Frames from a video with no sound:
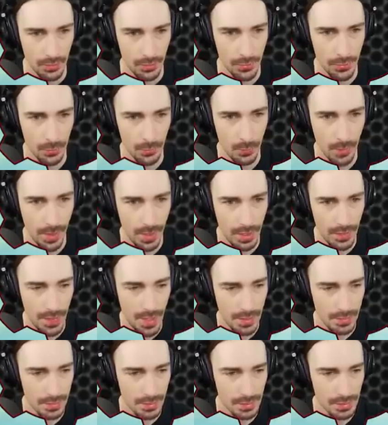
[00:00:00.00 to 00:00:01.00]
The way
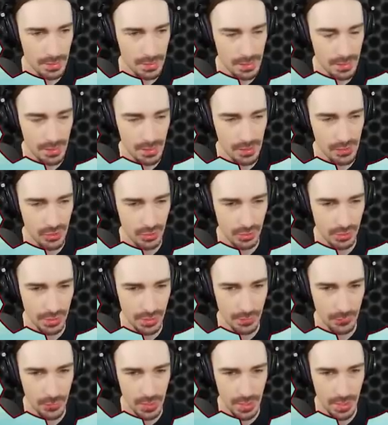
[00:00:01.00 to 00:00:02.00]
that these things are
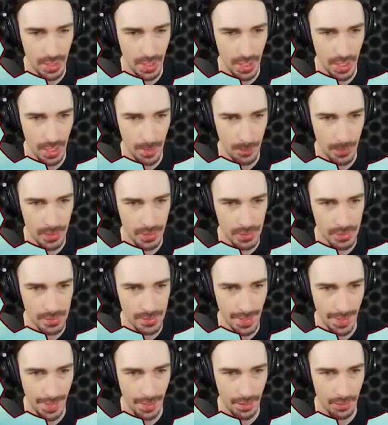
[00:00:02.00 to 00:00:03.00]
lifting up and
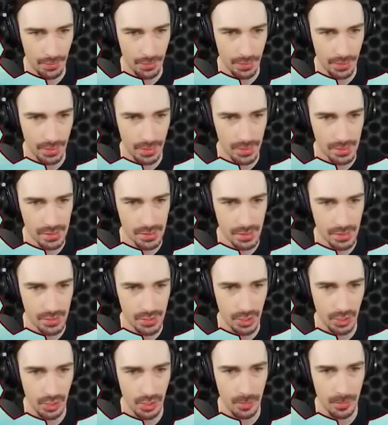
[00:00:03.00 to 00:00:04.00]
down is
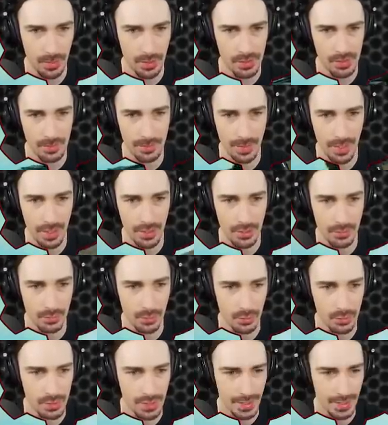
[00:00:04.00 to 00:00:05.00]
determined by the
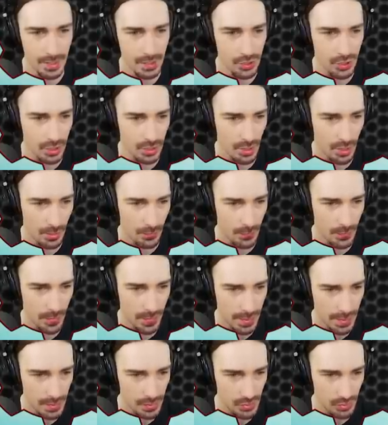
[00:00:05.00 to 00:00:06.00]
rotation
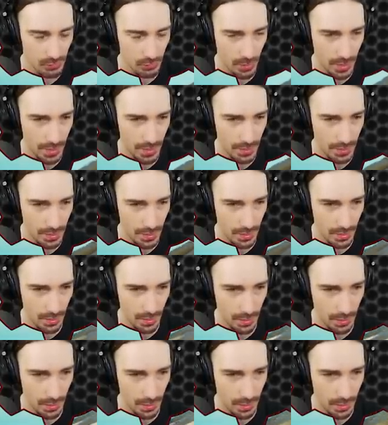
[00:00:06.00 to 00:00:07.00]
of this right
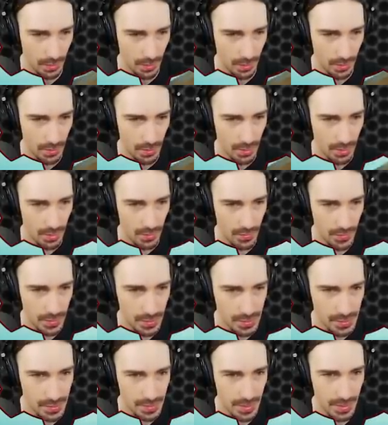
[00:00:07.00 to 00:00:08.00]
here.
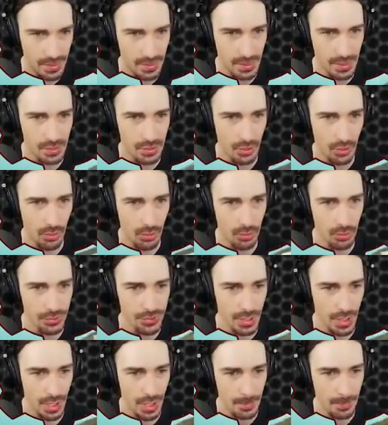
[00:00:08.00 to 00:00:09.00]
This sets this whole
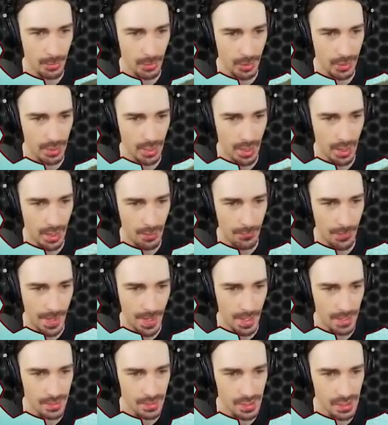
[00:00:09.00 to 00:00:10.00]
top point off
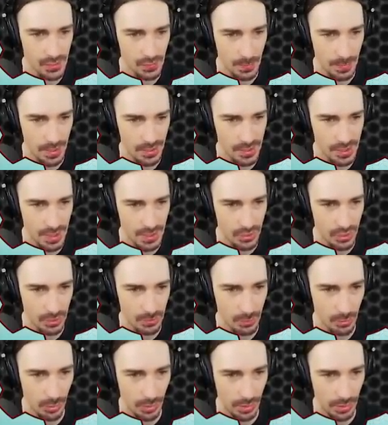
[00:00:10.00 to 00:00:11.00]
axis from the center
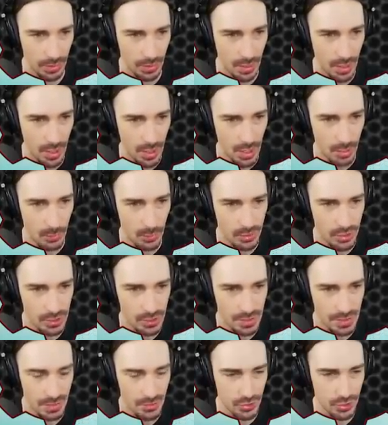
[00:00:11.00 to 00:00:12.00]
point, which
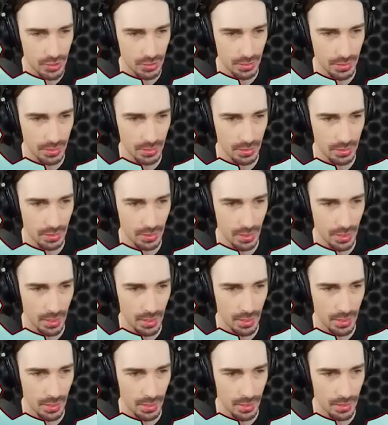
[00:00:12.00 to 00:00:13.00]
essentially
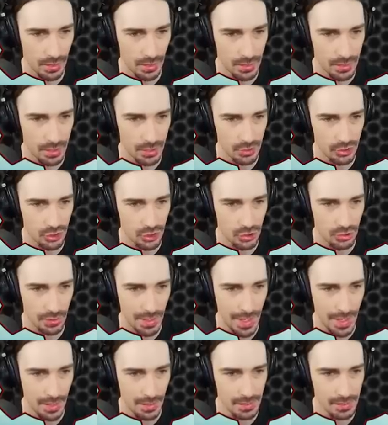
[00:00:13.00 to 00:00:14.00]

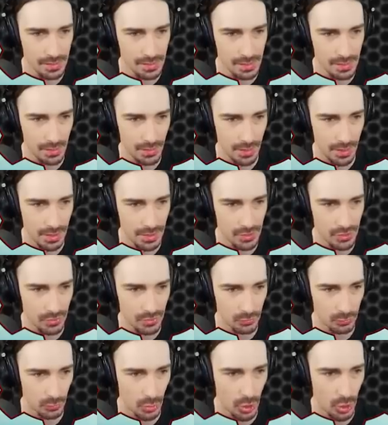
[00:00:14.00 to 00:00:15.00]
contracts these
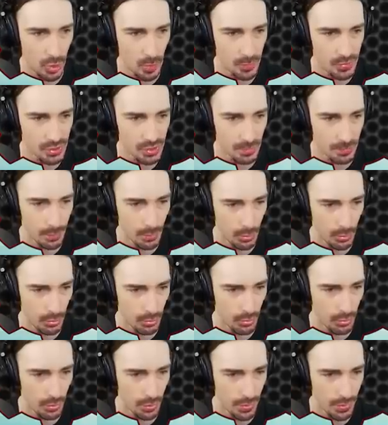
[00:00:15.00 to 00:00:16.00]
ropes to
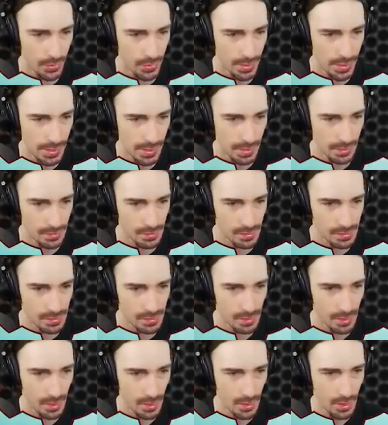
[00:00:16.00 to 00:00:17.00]
pull
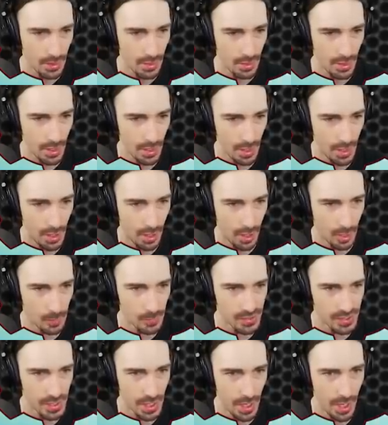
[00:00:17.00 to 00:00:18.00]
these
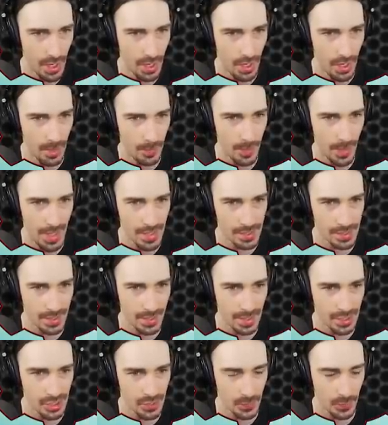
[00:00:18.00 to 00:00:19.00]
arms up as it
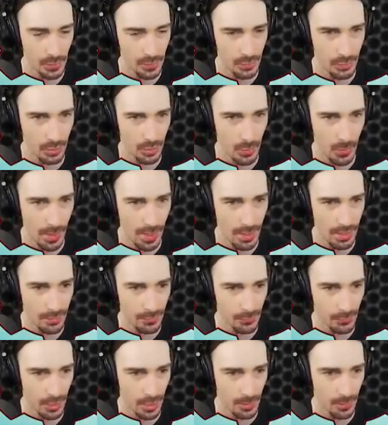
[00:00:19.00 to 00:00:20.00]
gets further away
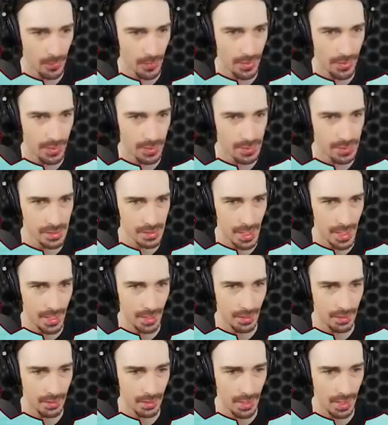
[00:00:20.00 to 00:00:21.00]
from this
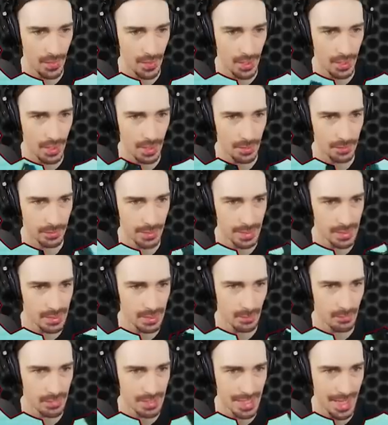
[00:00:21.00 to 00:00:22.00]
side, and then it lets
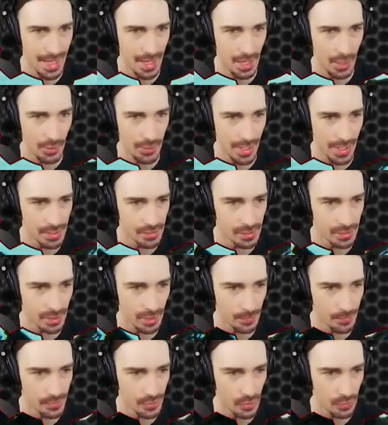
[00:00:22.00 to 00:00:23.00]
them down as it
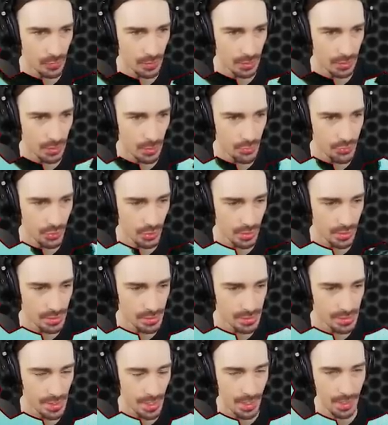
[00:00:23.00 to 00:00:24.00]
comes over closer to
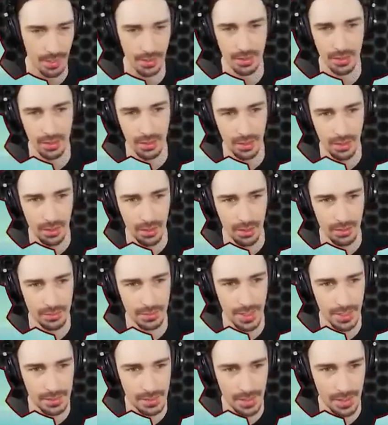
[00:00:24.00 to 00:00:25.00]
this side.
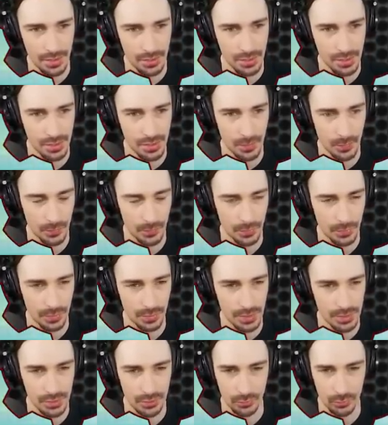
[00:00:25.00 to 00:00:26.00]
That's actually
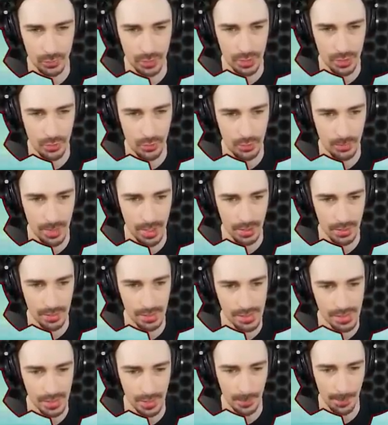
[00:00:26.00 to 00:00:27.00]
that's a really cool
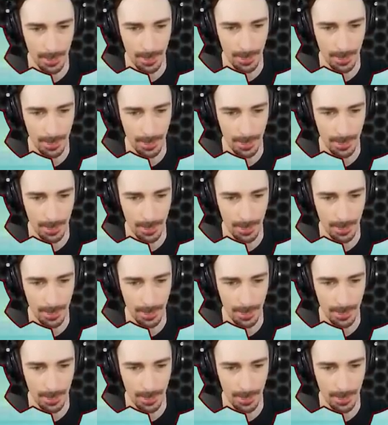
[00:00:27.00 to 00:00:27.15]
mechanism.